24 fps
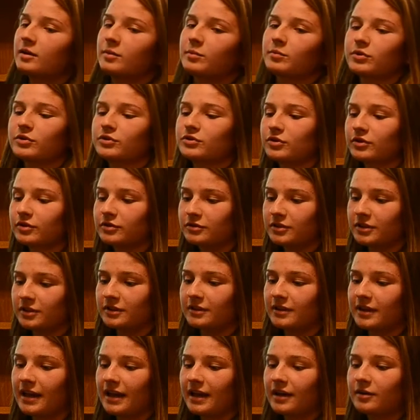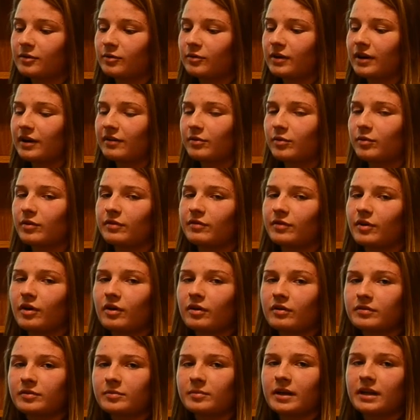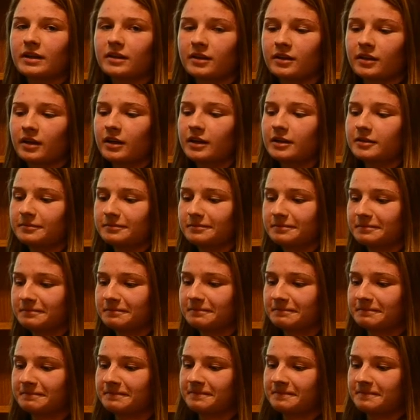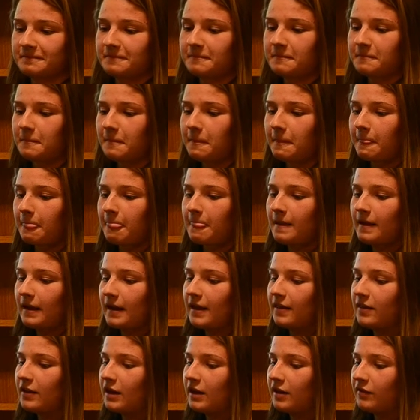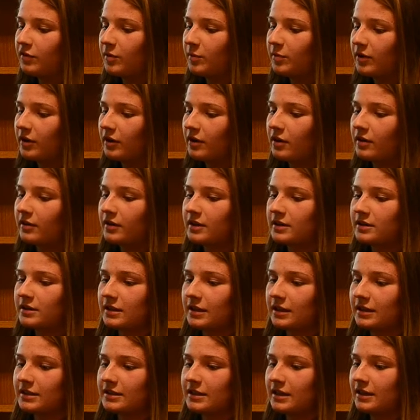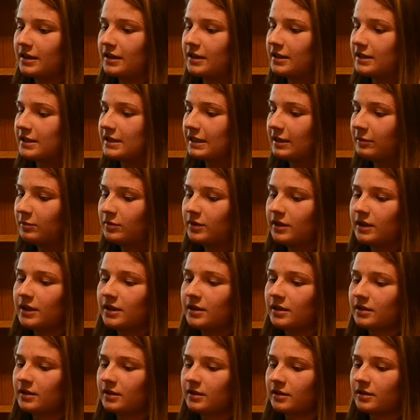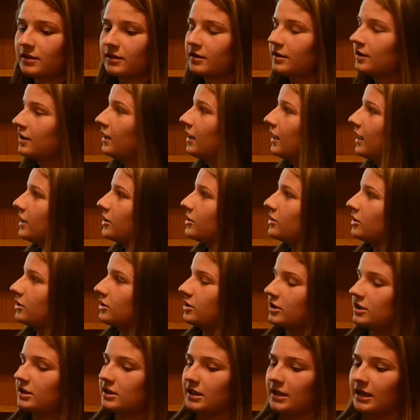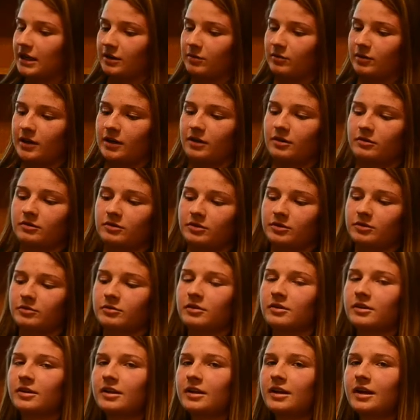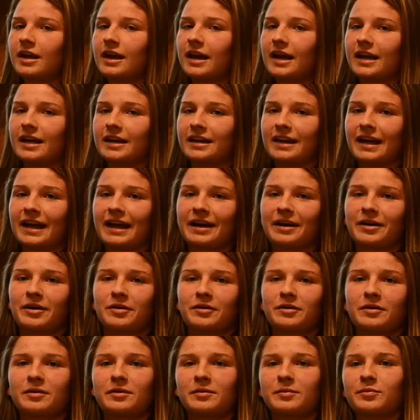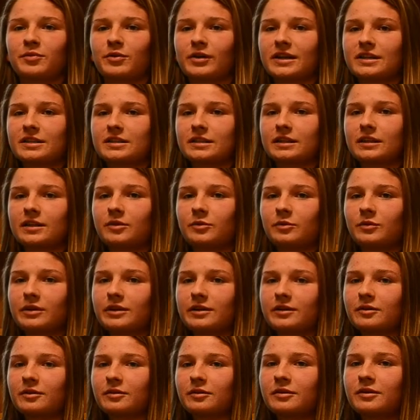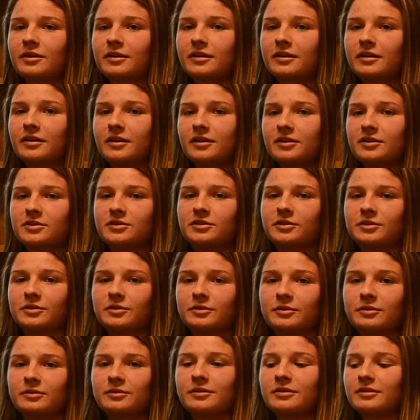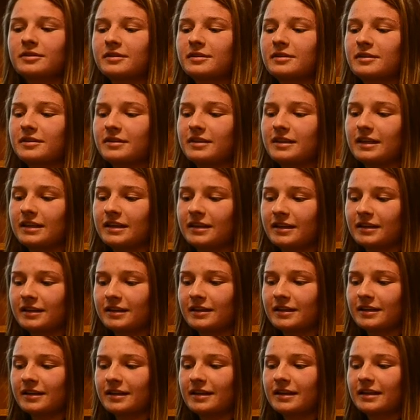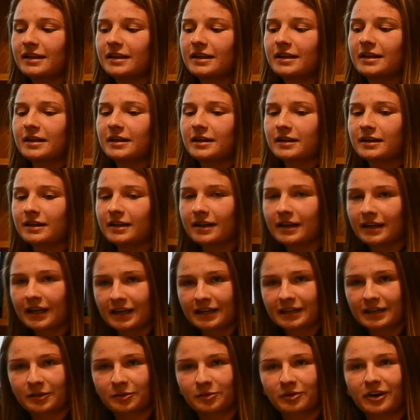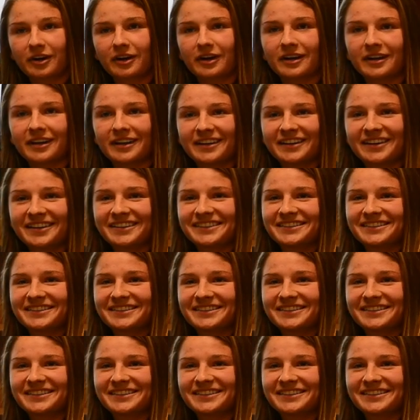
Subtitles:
protrusion that whenever revolved made the cut. And then if you put all these things in an assembly, it should just slide right on through. And now Preston will do the connecting rod.